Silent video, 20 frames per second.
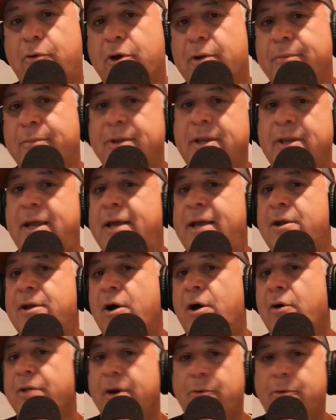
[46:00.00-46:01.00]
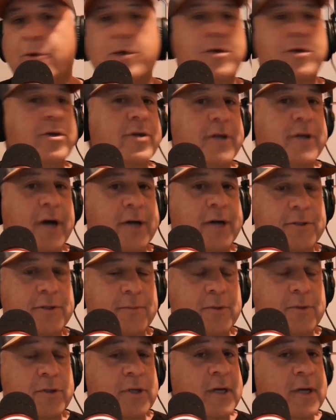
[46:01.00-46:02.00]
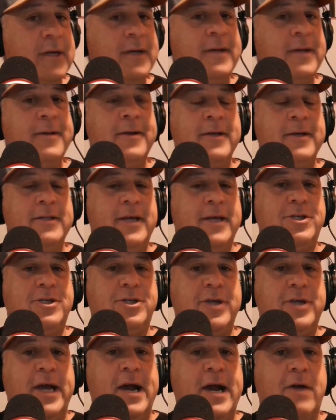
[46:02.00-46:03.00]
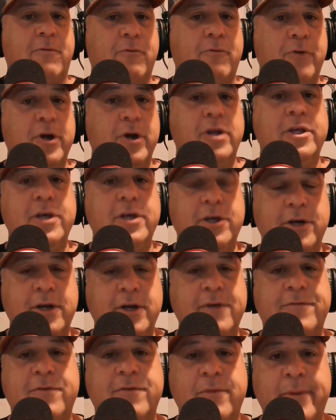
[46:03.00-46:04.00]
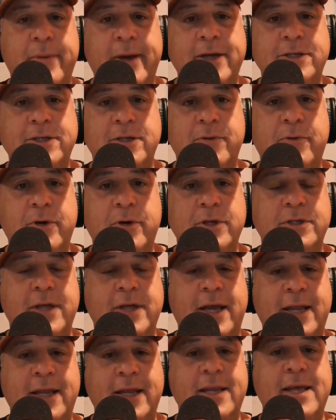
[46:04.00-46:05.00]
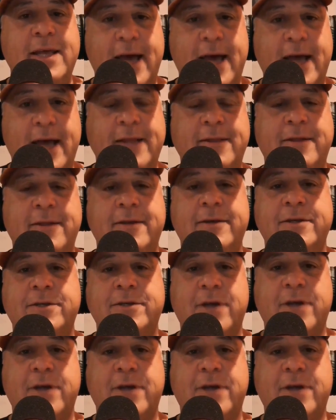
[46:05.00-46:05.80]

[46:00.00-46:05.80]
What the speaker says: with them, and they know that we're good customers. They share really good information with us that in the end is